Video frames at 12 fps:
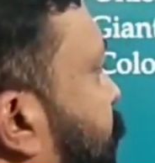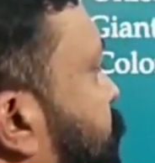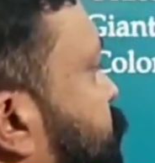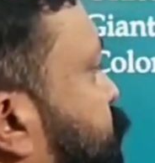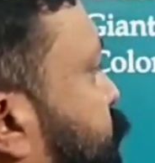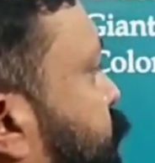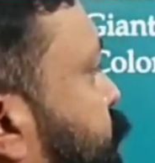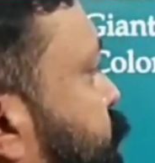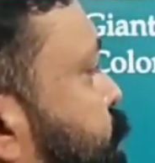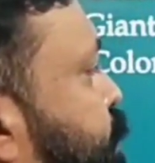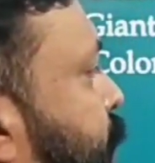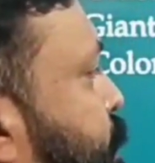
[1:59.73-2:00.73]
to you
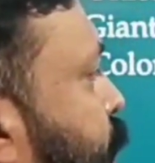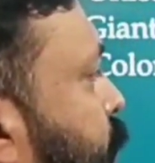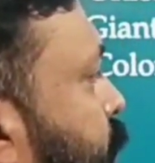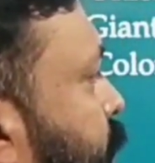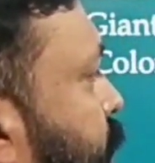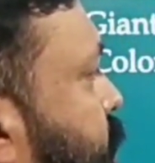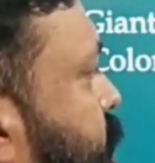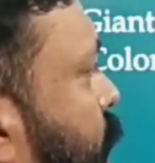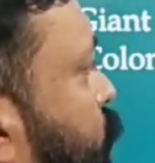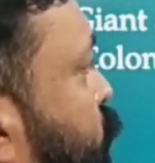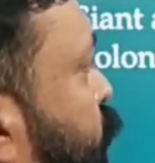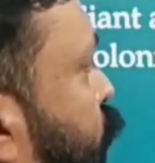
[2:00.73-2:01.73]
people is a
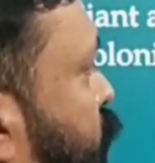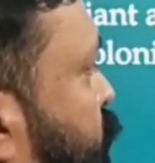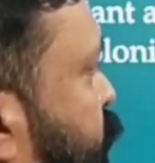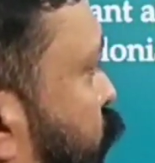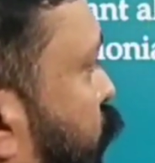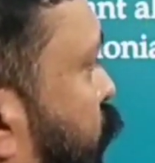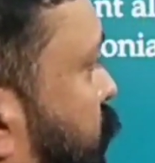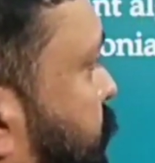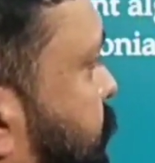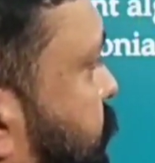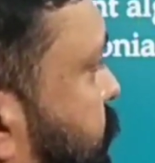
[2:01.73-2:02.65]
volvox,